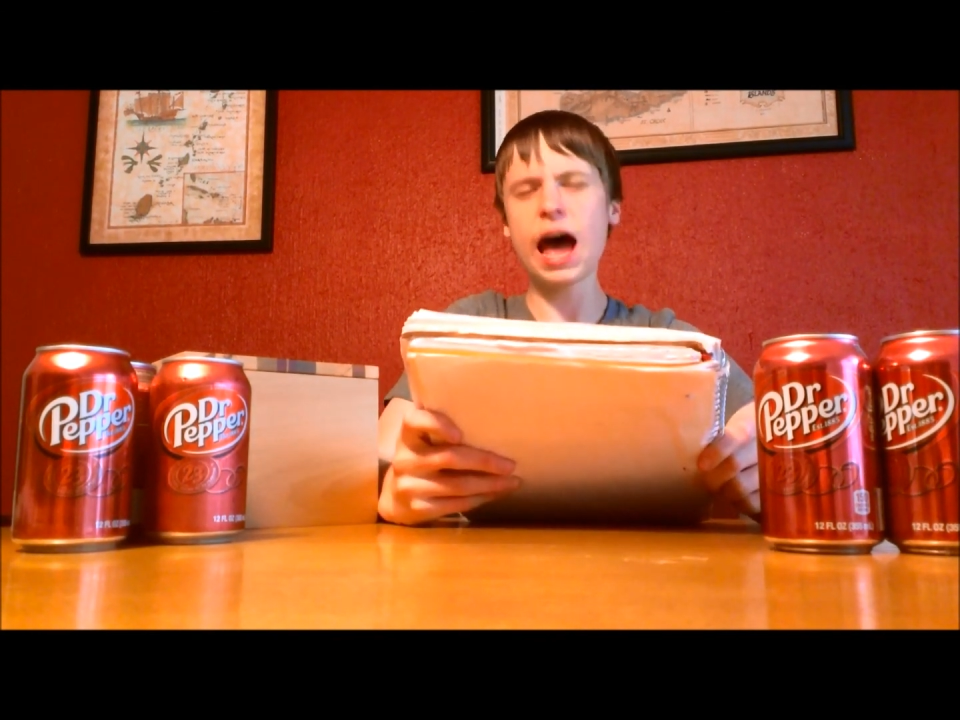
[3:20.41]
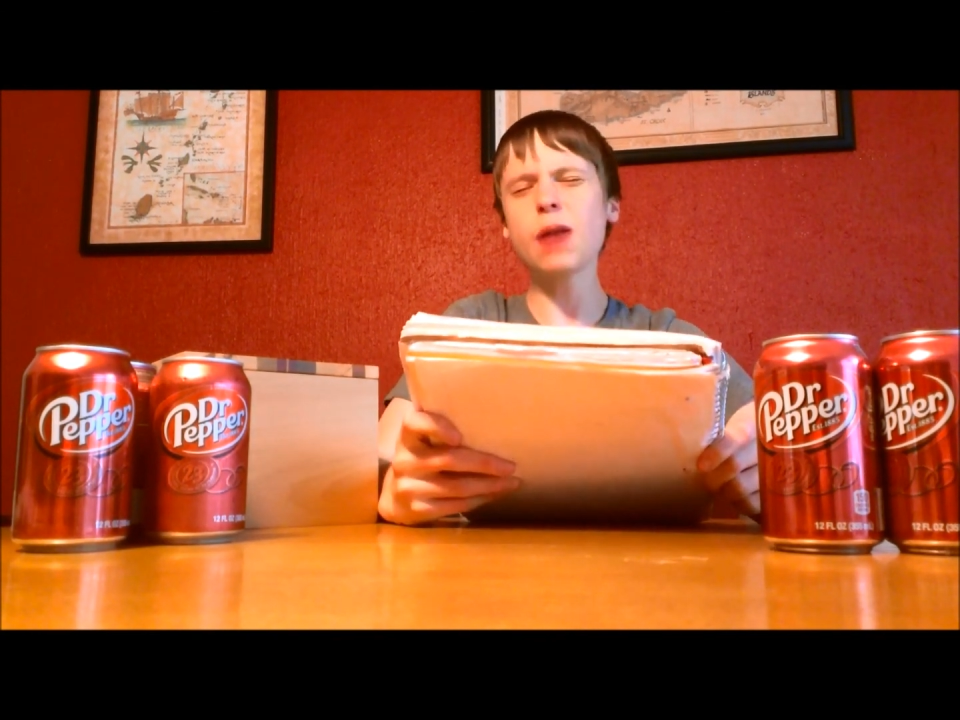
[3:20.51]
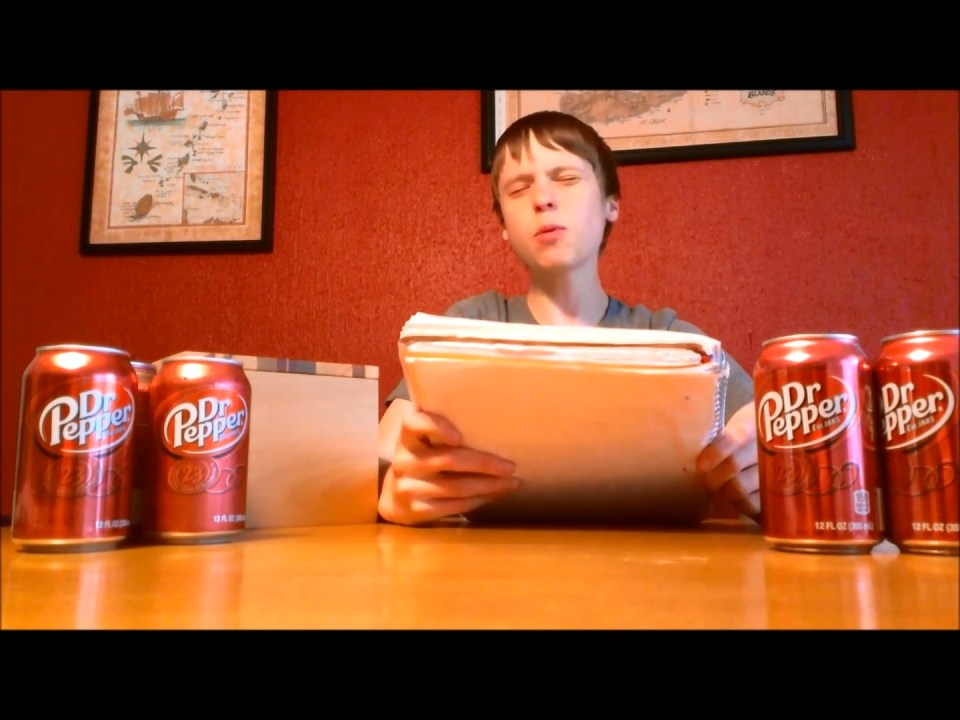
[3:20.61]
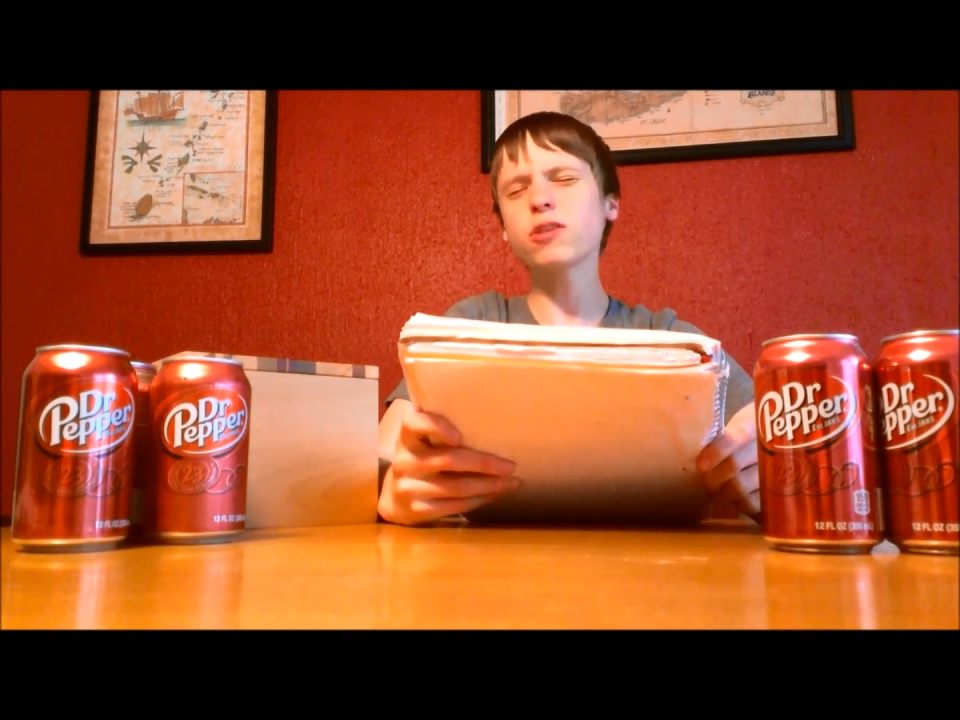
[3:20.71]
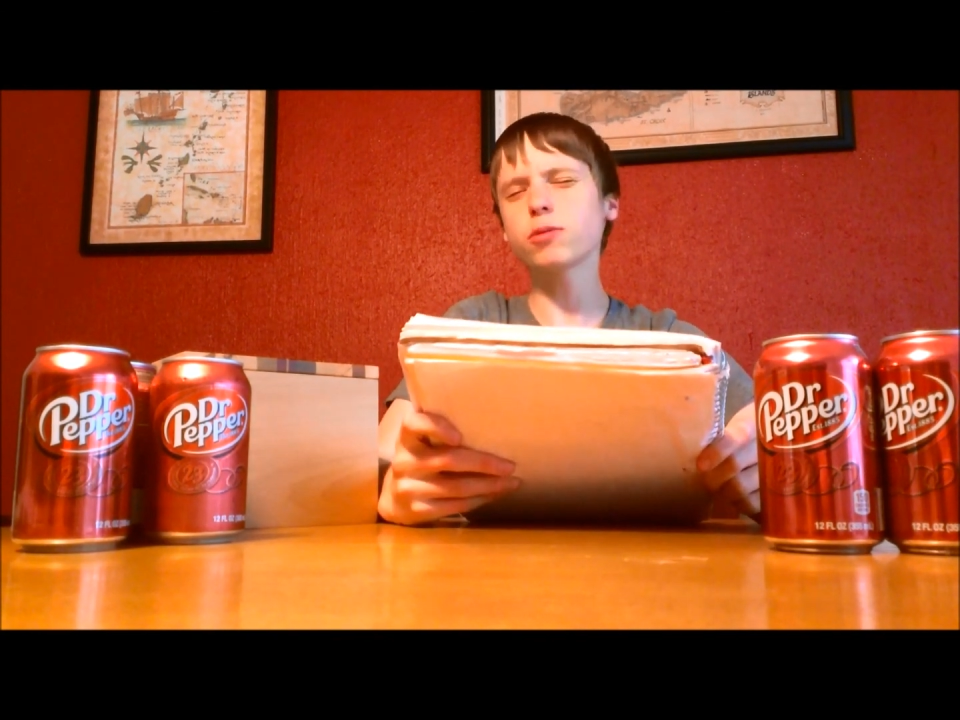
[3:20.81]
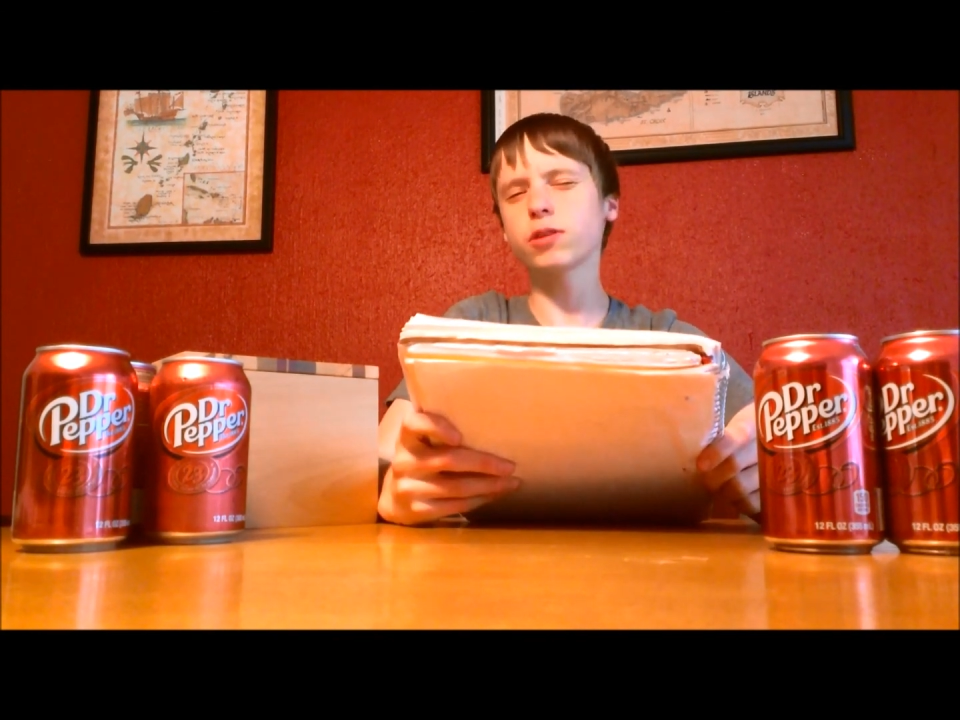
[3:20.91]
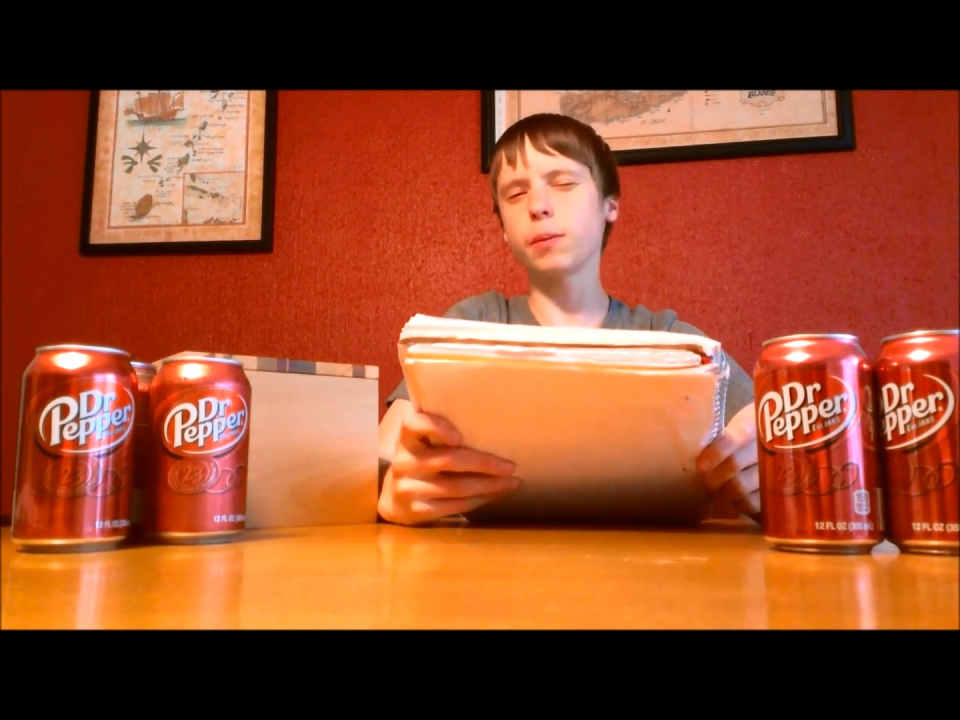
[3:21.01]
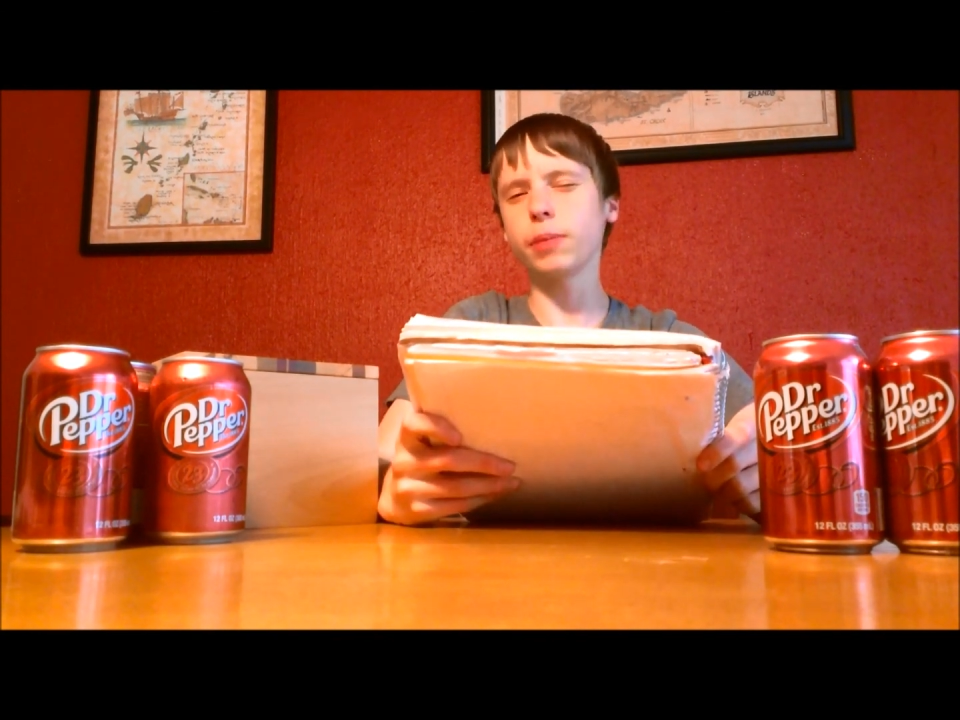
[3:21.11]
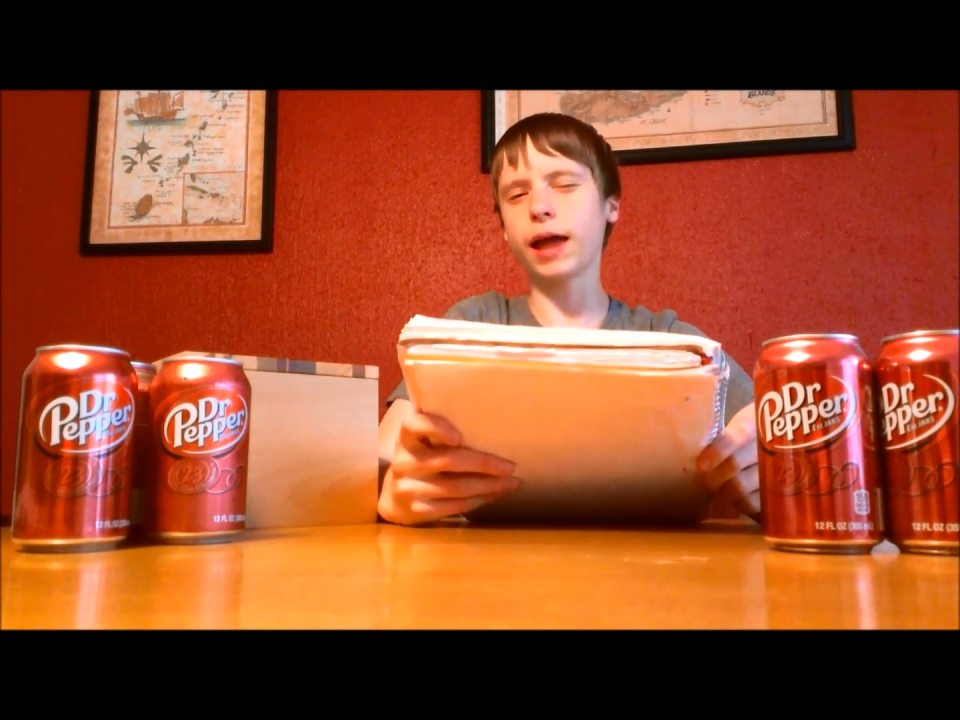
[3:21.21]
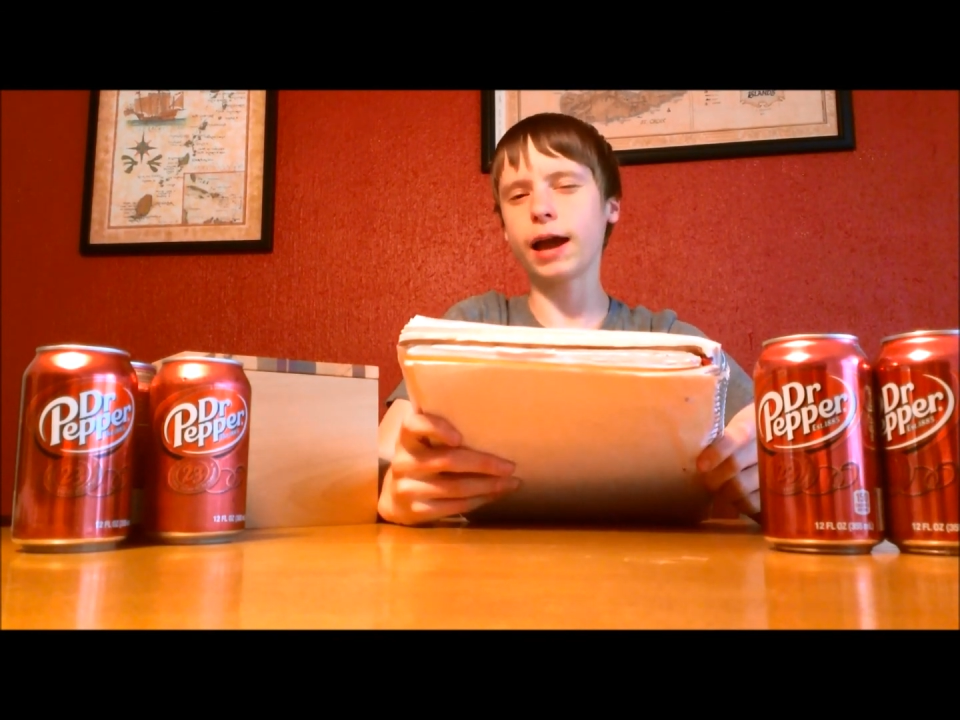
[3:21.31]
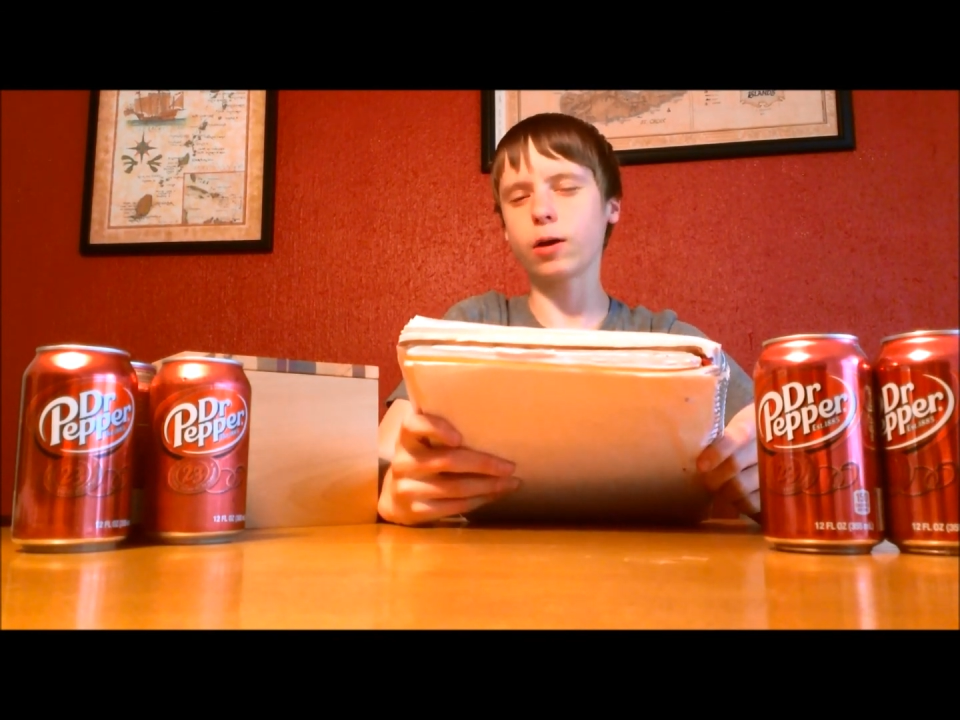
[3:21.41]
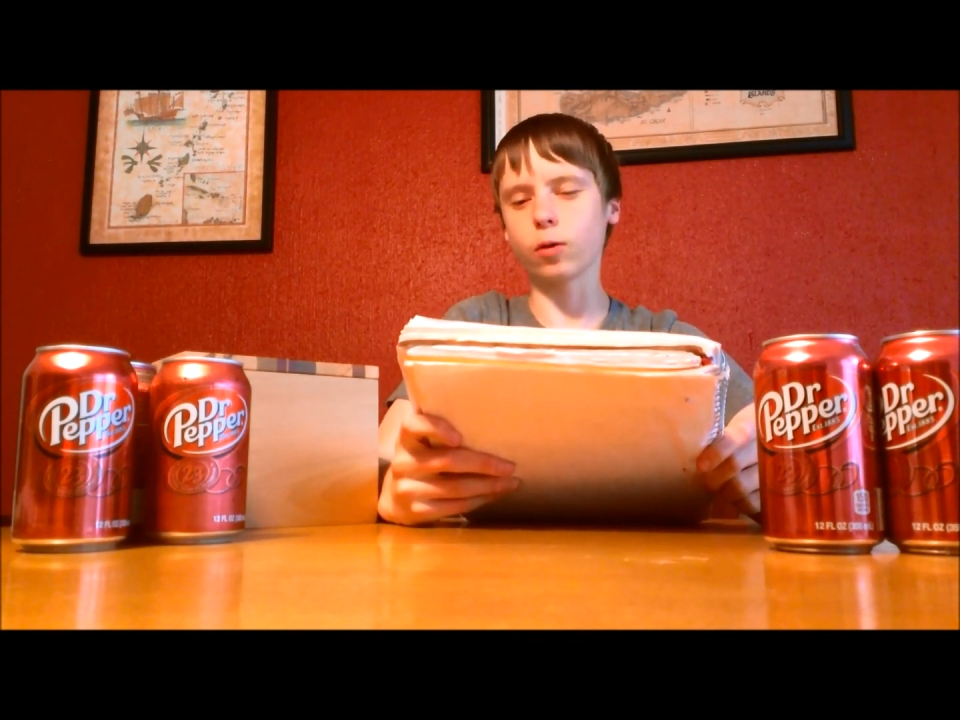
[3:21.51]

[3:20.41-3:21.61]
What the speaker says: And what's with the black